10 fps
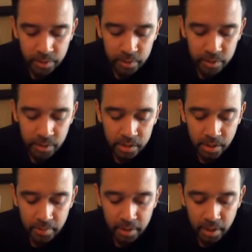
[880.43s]
Use the
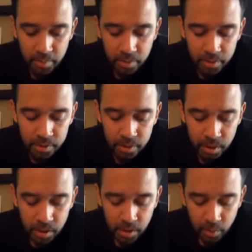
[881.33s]
dummy couplers
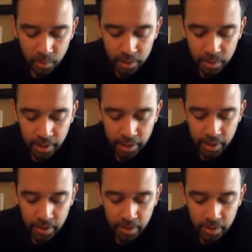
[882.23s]
when the
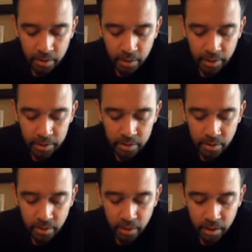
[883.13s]
air lines
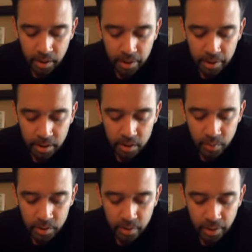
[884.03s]
are not connected
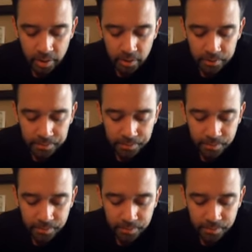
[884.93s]
to a trailer.